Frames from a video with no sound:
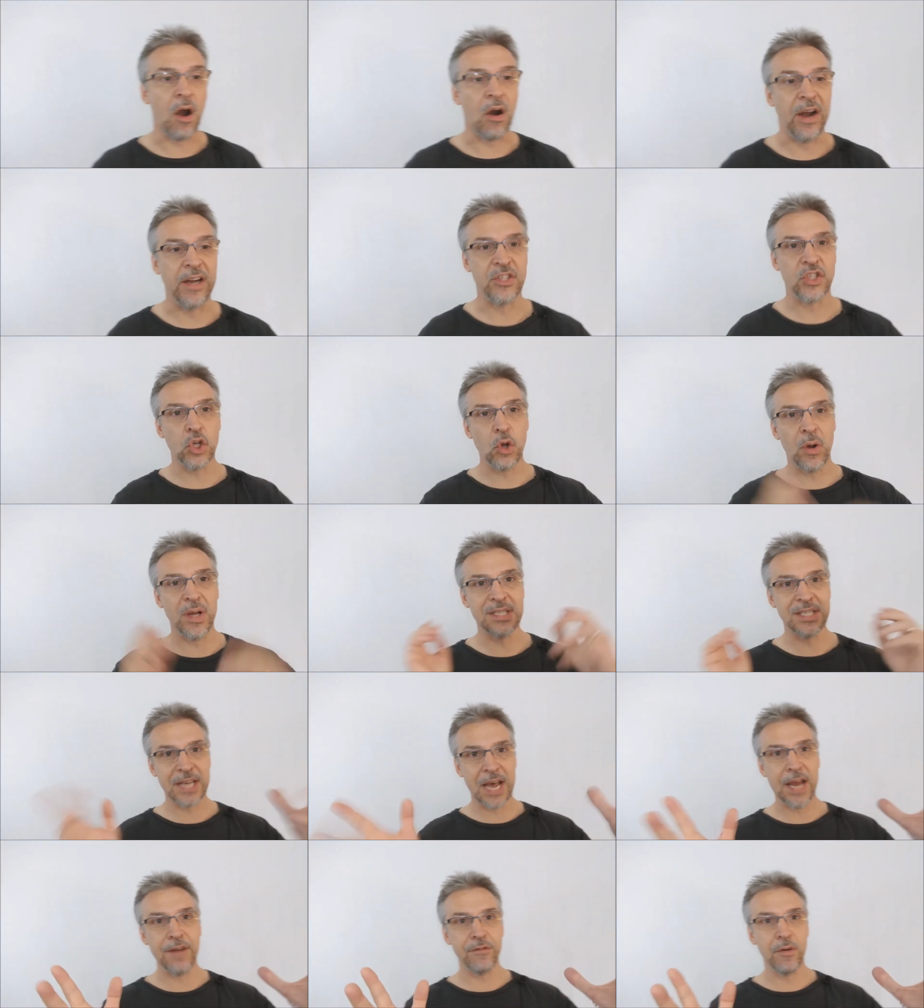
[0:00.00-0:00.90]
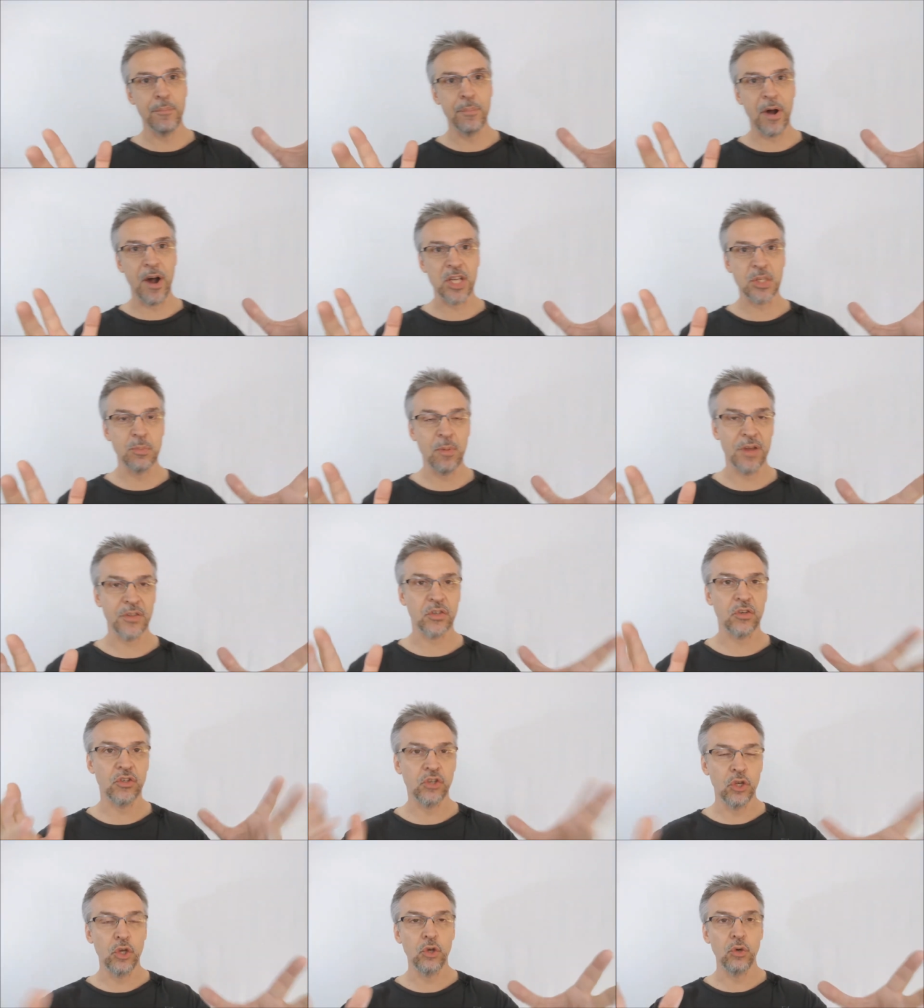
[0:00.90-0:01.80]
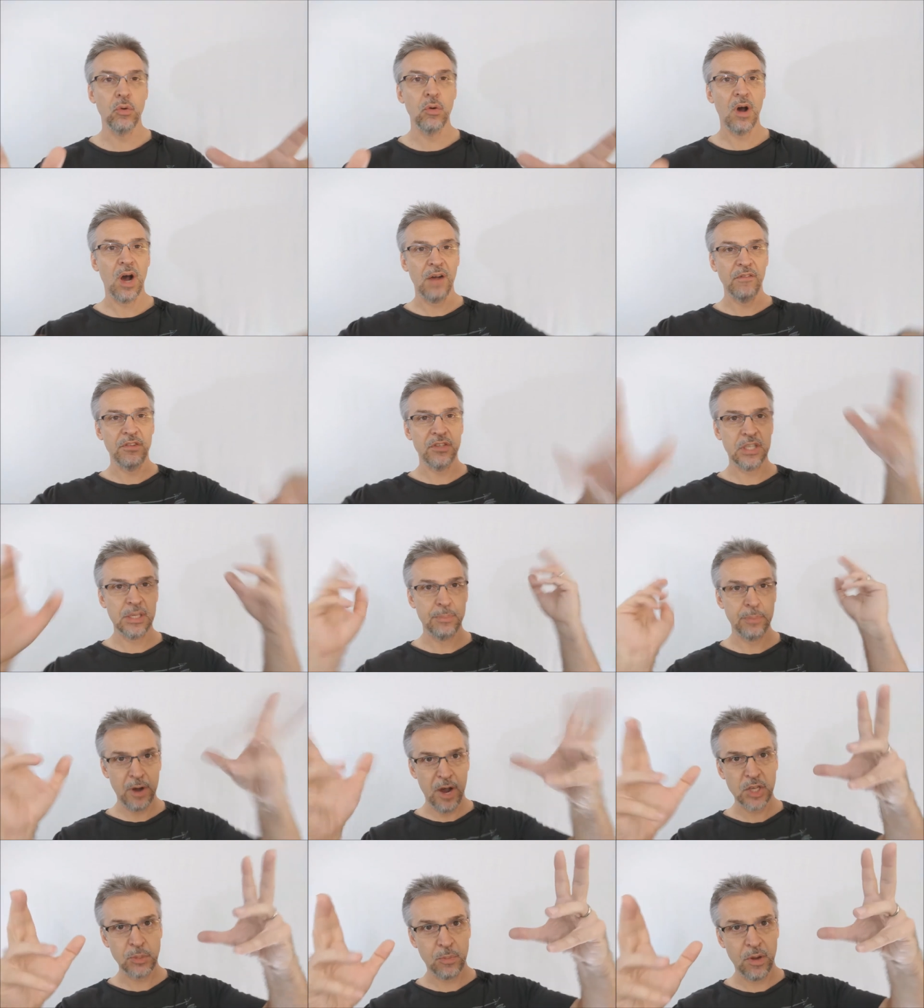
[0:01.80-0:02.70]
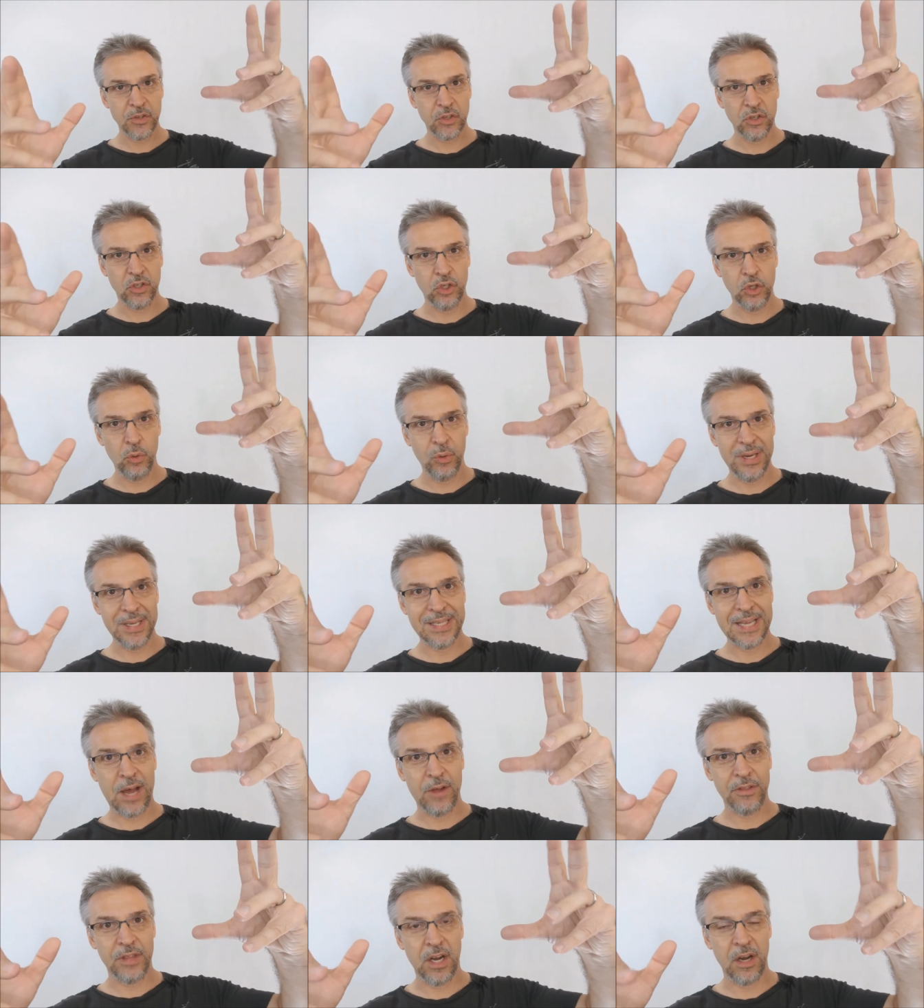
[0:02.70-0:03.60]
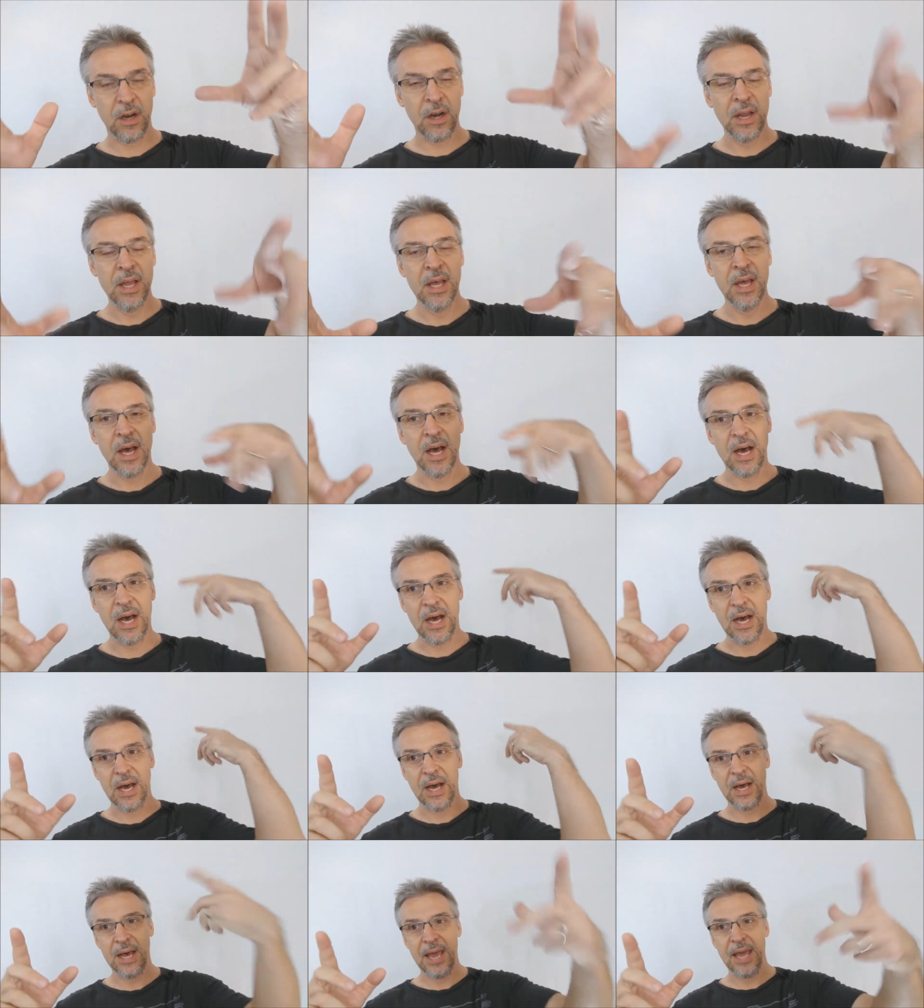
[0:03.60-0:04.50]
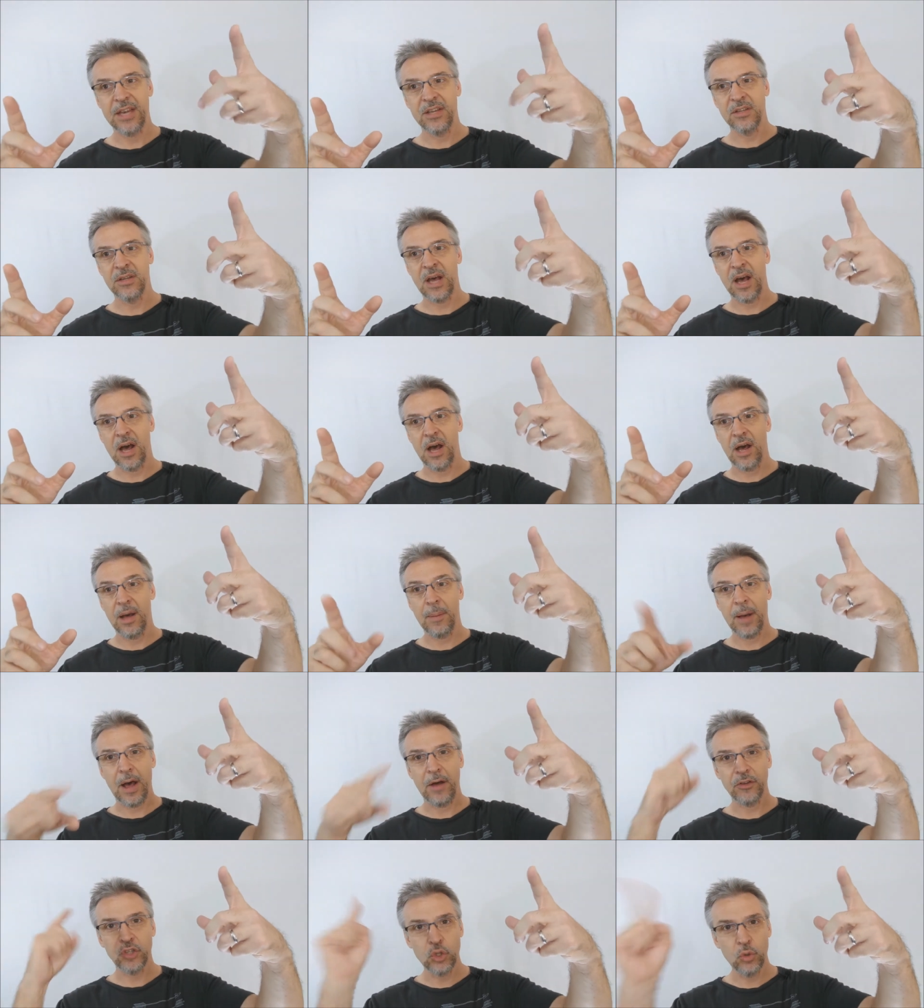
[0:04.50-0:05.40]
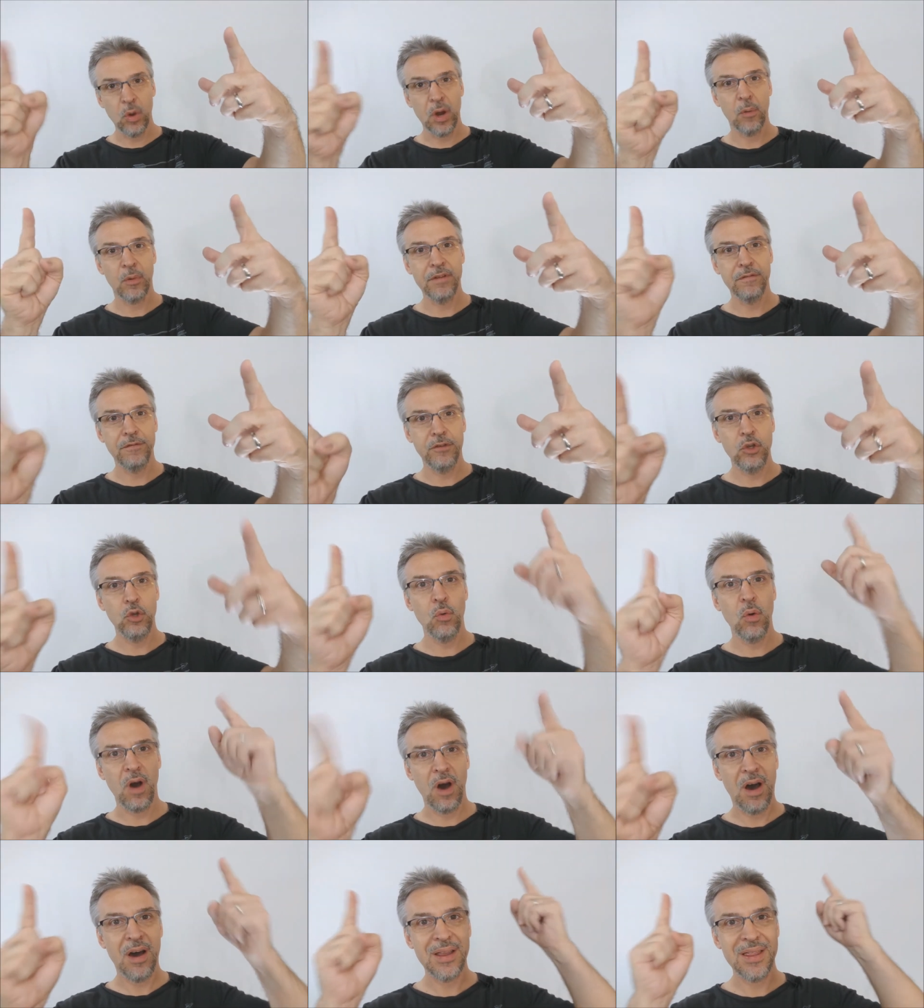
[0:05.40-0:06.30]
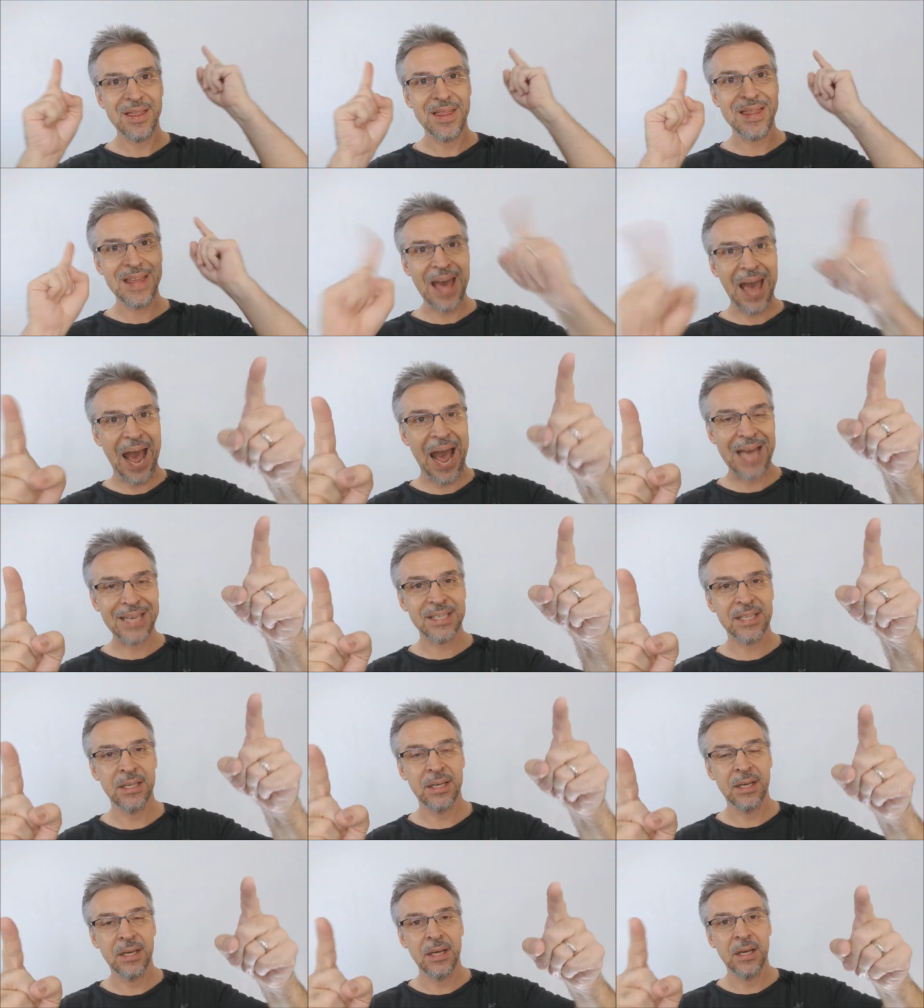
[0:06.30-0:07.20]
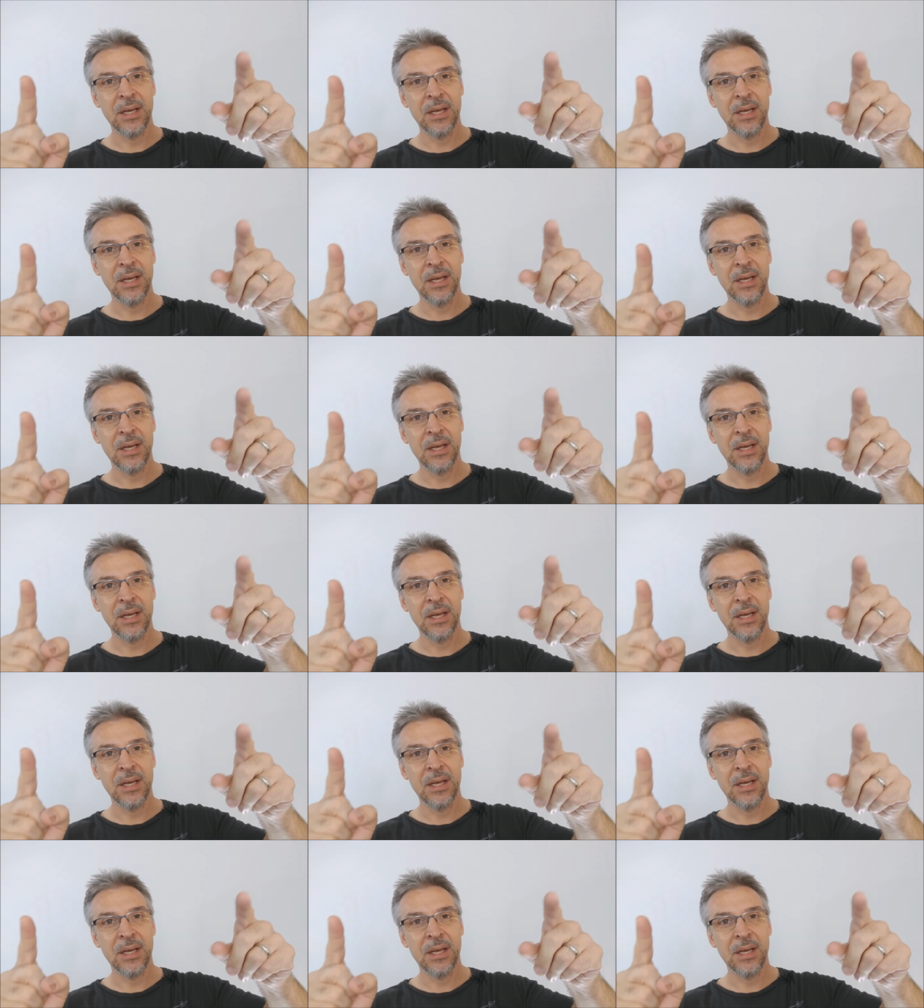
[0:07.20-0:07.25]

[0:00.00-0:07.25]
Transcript: All right, so aside from Boss Monster 2, obviously Boss Monster 2 is out there, uh, and um, I'll do a review on that.